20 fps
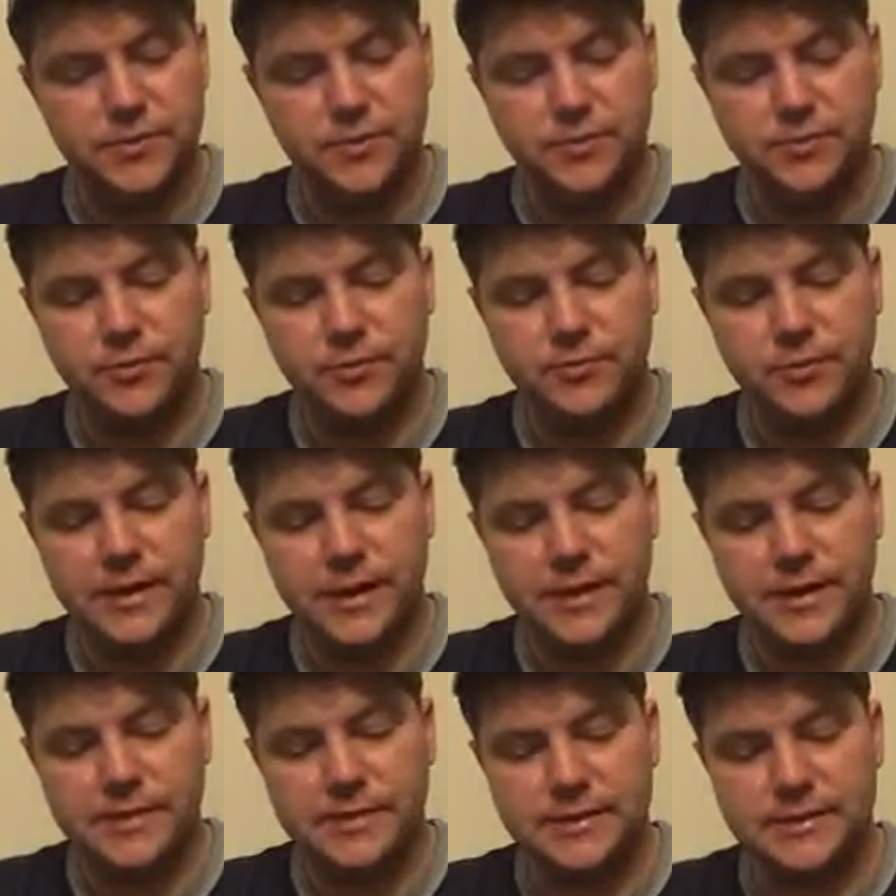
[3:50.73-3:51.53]
Bilbo
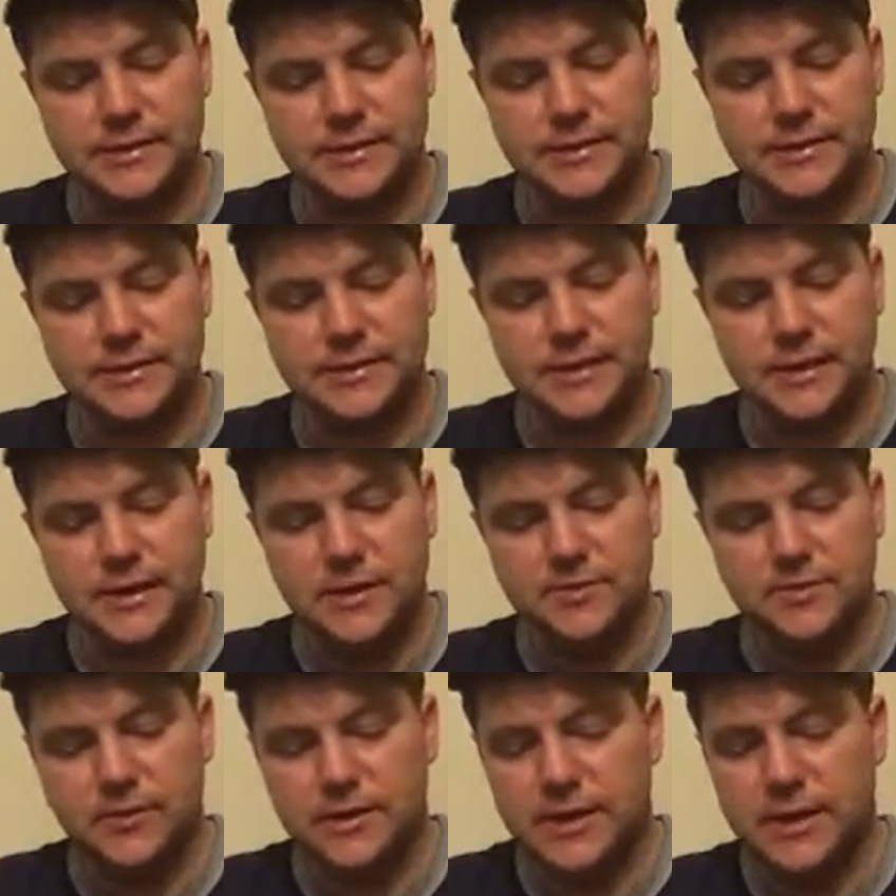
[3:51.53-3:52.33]
Baggins's
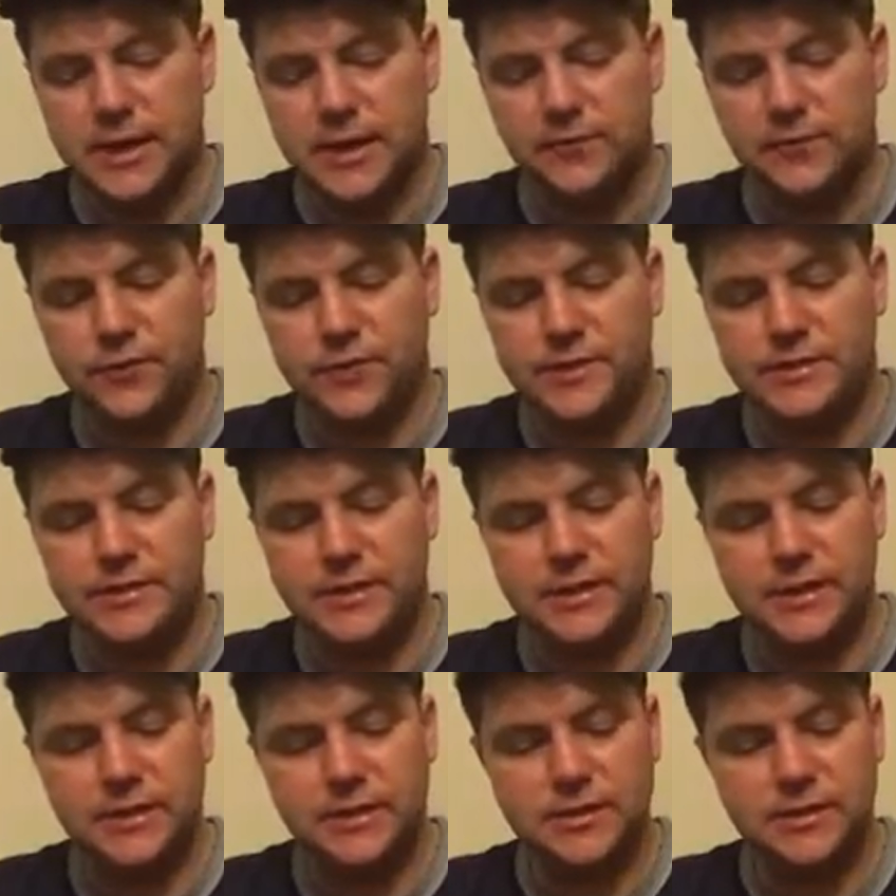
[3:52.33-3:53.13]
became once
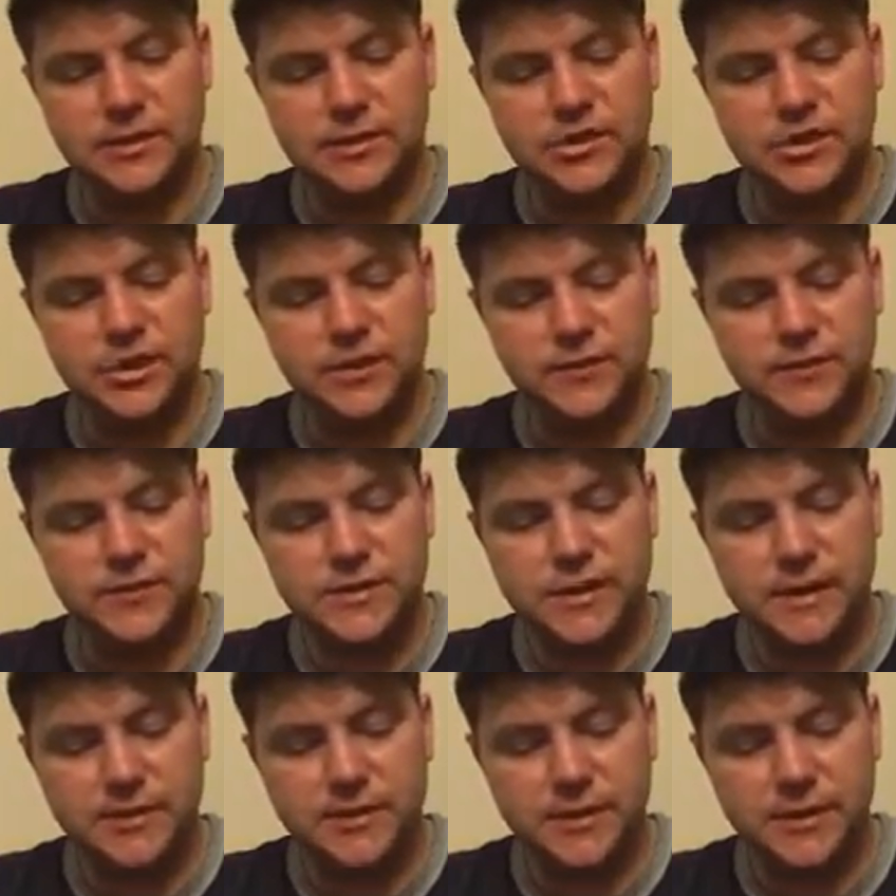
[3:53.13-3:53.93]
again the chief
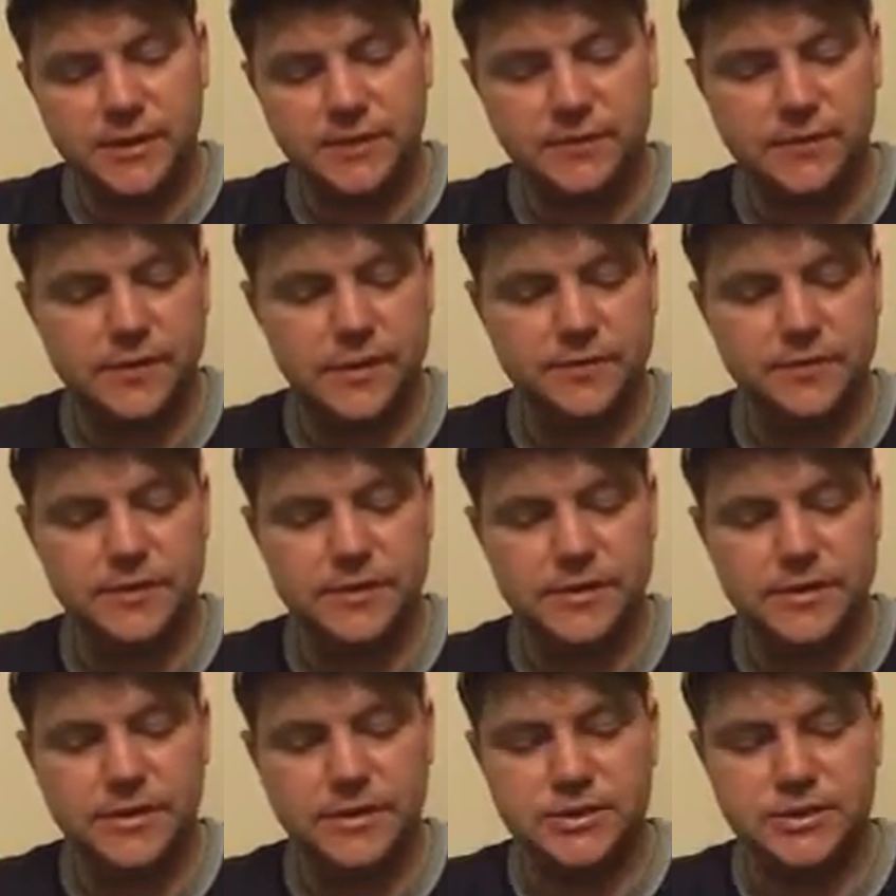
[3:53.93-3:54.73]
topic of
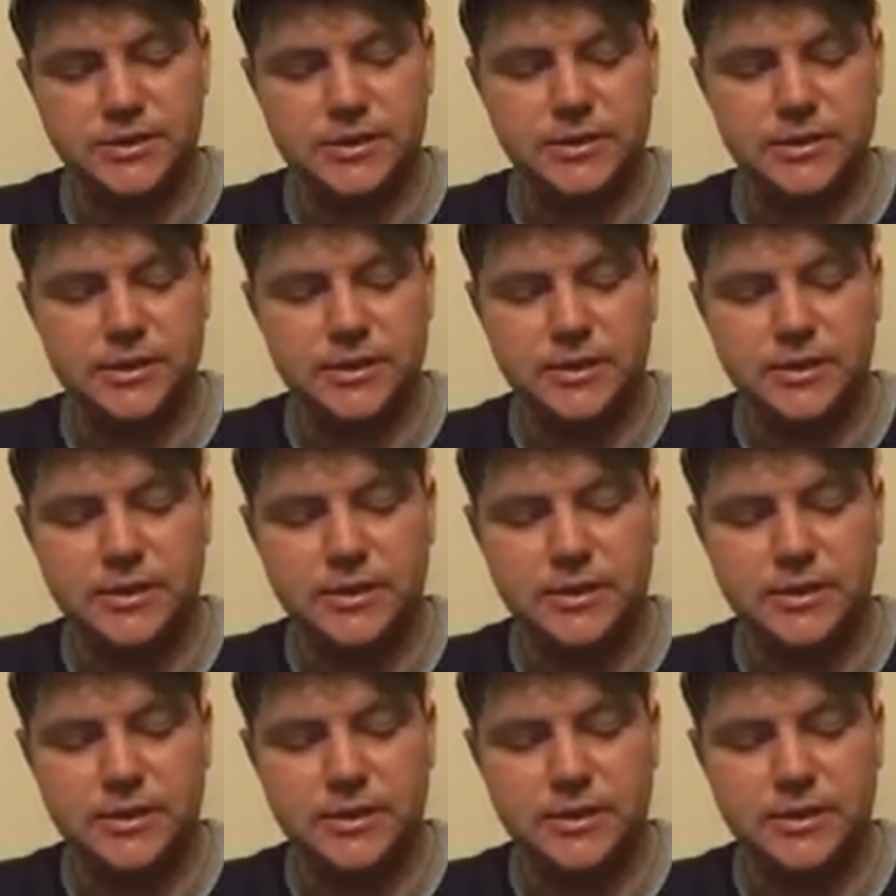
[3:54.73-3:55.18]
conversation,